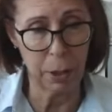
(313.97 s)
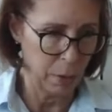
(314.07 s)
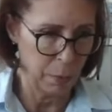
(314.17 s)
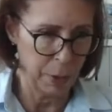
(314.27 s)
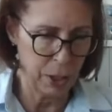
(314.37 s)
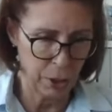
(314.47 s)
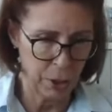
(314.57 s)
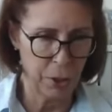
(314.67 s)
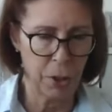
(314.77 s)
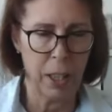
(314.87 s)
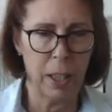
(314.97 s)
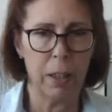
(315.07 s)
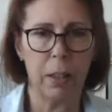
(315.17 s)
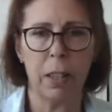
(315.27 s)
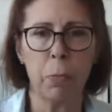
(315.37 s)
The research
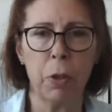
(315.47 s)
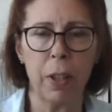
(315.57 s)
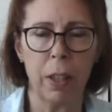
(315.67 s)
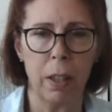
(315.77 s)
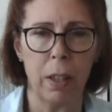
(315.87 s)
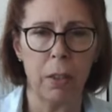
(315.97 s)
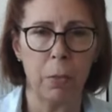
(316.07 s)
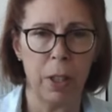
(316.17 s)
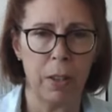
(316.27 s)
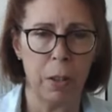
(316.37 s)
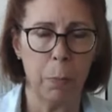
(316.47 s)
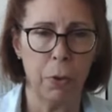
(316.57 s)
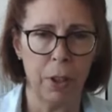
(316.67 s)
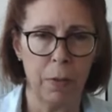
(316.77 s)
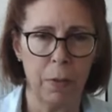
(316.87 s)
that is moving along with the
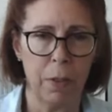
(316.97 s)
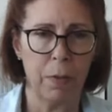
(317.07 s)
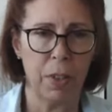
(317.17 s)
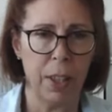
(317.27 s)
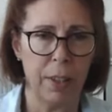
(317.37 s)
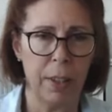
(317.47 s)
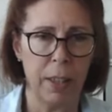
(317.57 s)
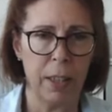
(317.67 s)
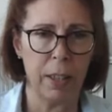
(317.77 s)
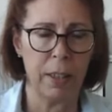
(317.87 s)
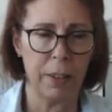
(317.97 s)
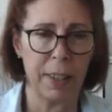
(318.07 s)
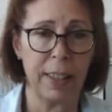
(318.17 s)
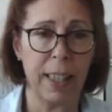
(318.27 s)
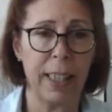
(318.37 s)
support of DARE, I think these
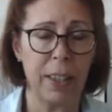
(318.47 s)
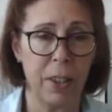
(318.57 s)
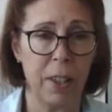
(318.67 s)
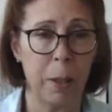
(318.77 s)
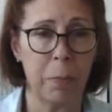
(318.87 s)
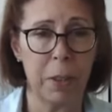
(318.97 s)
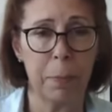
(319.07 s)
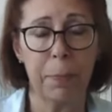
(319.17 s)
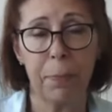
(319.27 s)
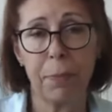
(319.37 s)
are exciting times.